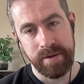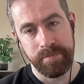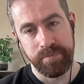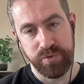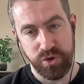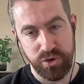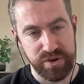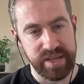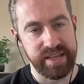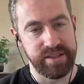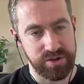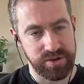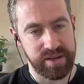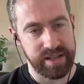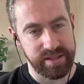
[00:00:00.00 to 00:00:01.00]
you need
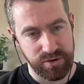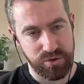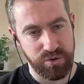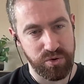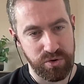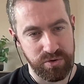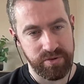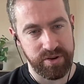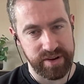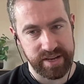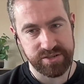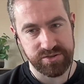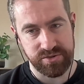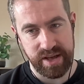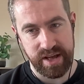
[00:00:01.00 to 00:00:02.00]
to get the core
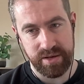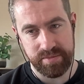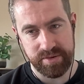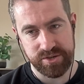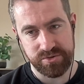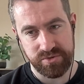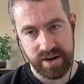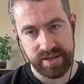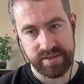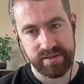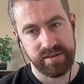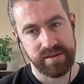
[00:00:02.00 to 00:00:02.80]
foundational elements right,